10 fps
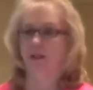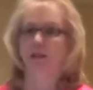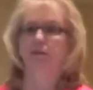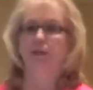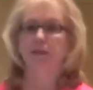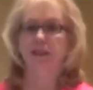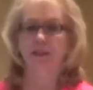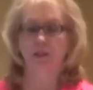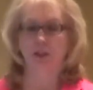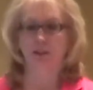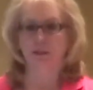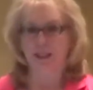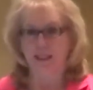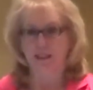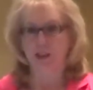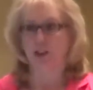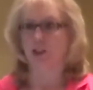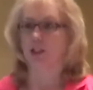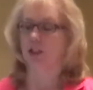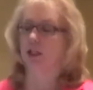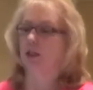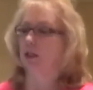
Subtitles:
if there was a history of cancer,